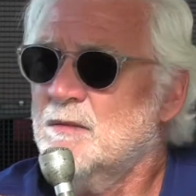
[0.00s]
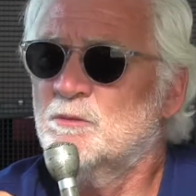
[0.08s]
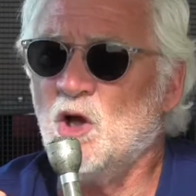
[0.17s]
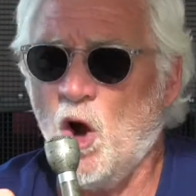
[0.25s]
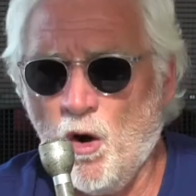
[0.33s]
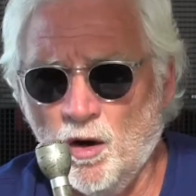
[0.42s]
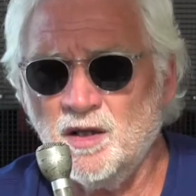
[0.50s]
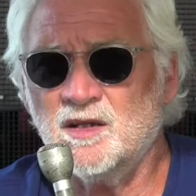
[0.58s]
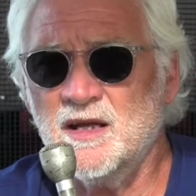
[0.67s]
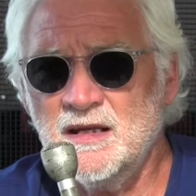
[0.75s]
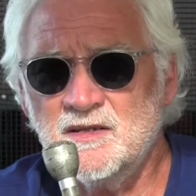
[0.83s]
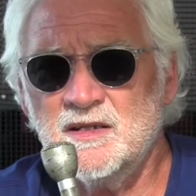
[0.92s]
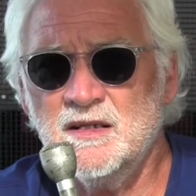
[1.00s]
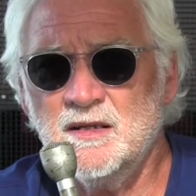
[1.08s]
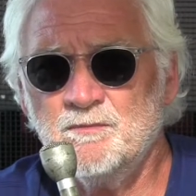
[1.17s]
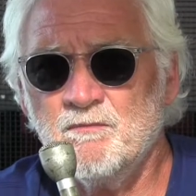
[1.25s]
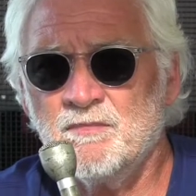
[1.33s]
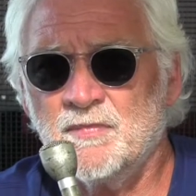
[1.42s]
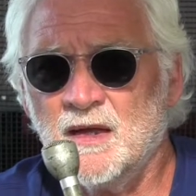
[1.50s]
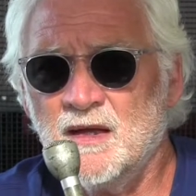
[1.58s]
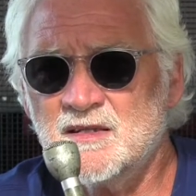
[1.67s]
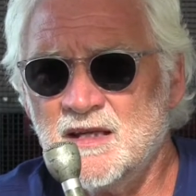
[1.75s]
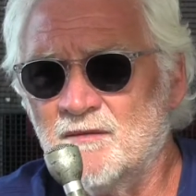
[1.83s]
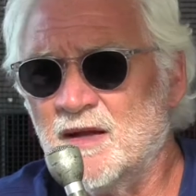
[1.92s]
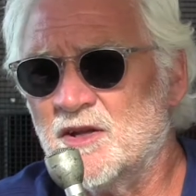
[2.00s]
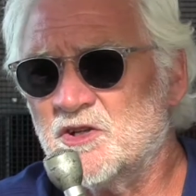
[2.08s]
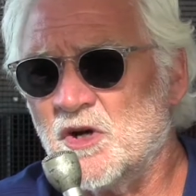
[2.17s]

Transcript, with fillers: But the hard thing, Tim is I'm going